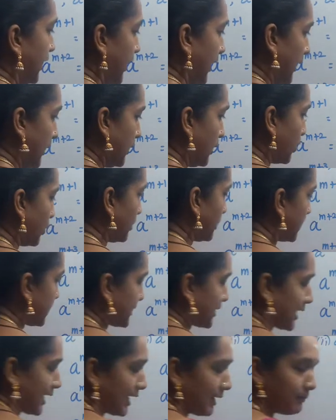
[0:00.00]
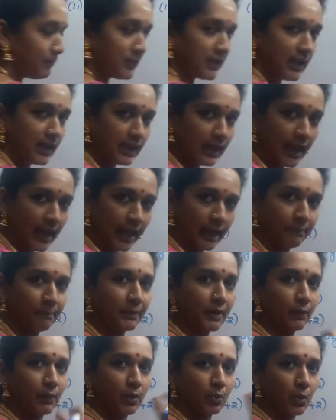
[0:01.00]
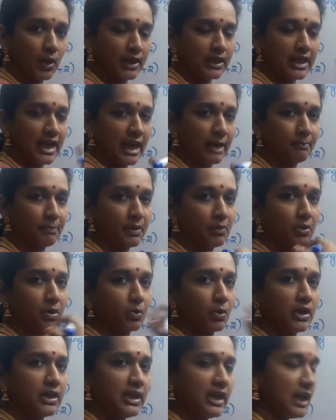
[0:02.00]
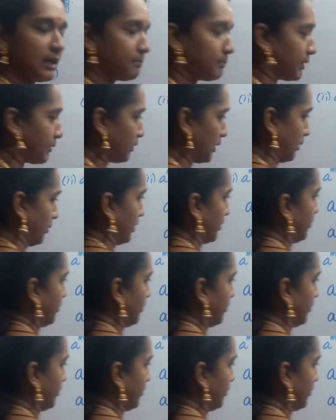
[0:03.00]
into the same thing. A power 1, a power 1, a power 1.